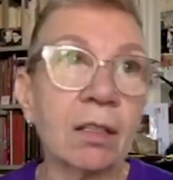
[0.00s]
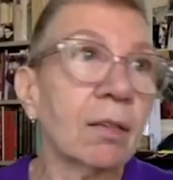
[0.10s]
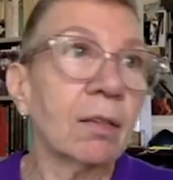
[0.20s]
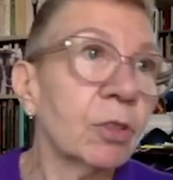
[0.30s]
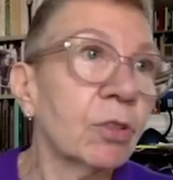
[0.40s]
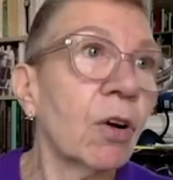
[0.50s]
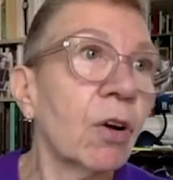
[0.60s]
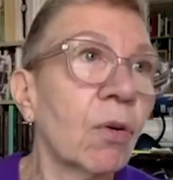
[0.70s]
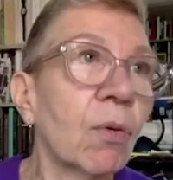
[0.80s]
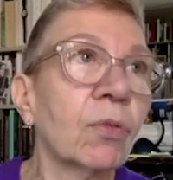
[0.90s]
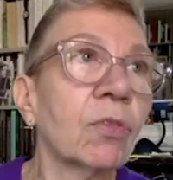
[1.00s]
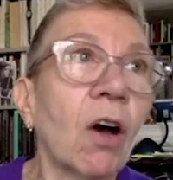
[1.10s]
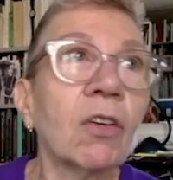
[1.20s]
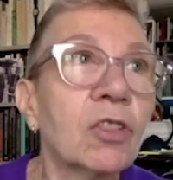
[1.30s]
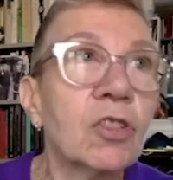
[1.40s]
you know,
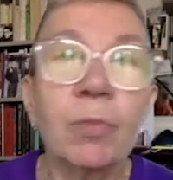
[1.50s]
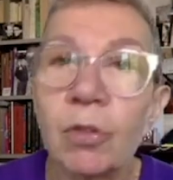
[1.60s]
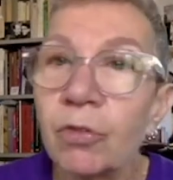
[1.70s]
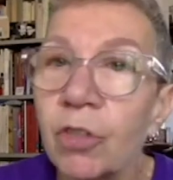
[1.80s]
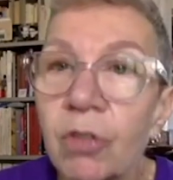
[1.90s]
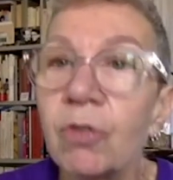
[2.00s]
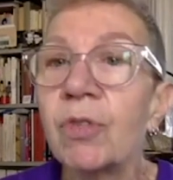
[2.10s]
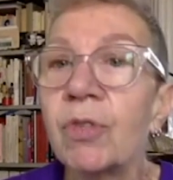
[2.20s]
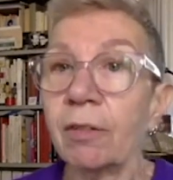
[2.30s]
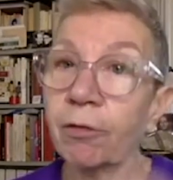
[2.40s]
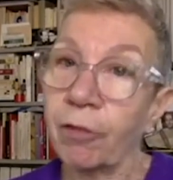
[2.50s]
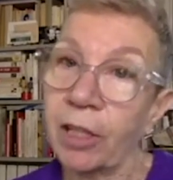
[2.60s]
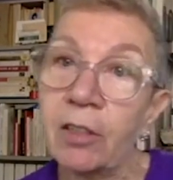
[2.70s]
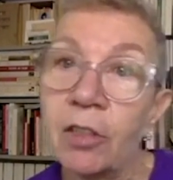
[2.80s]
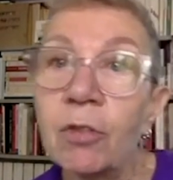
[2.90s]
knowledgeable news and
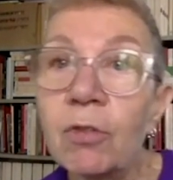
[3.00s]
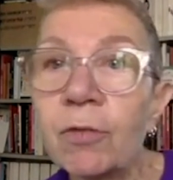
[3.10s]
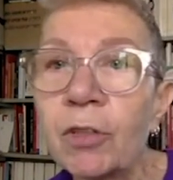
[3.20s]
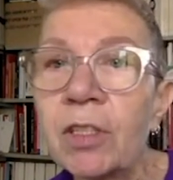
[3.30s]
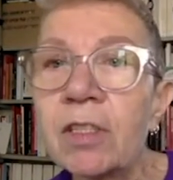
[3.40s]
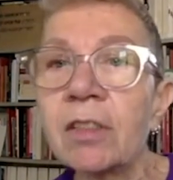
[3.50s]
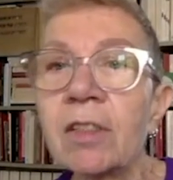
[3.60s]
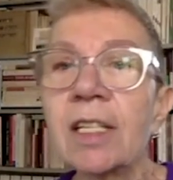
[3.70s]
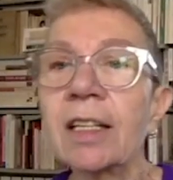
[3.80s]
fake news, for instance.